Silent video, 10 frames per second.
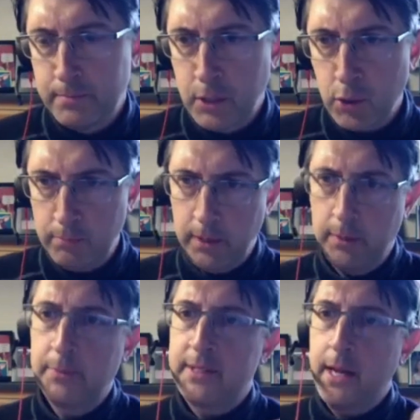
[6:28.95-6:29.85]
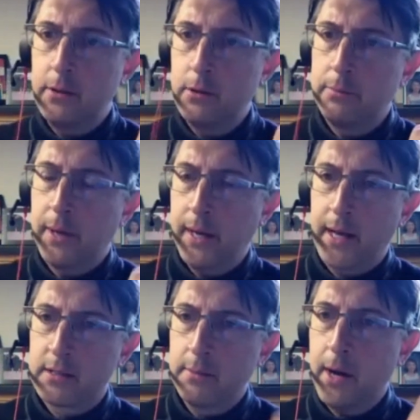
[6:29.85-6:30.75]
code minimum standard by
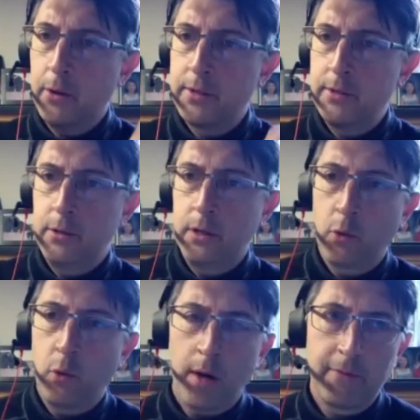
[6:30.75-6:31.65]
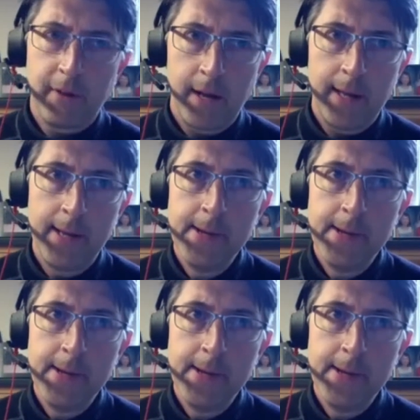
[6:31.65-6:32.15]
X amount. You can qualify